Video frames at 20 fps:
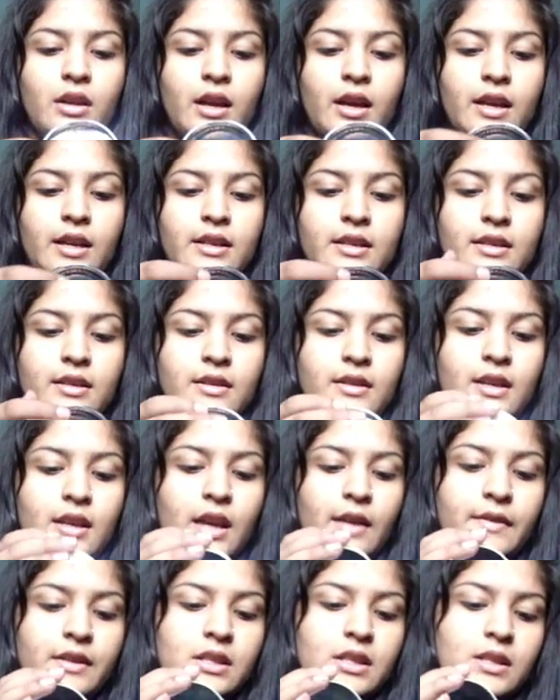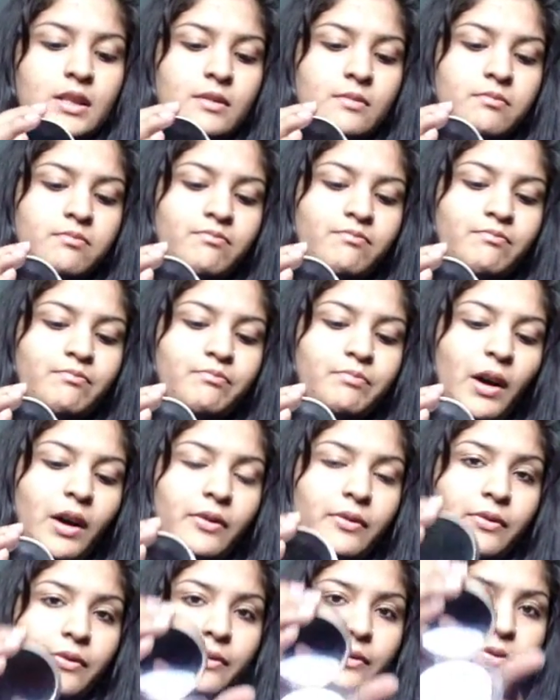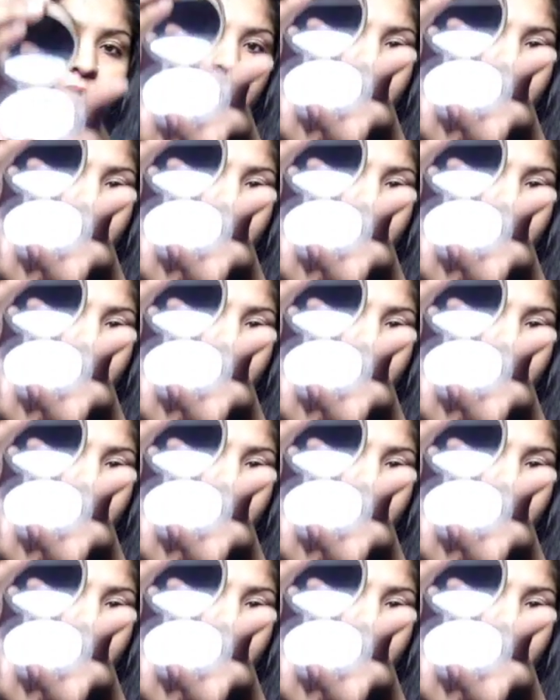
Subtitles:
and they have a puff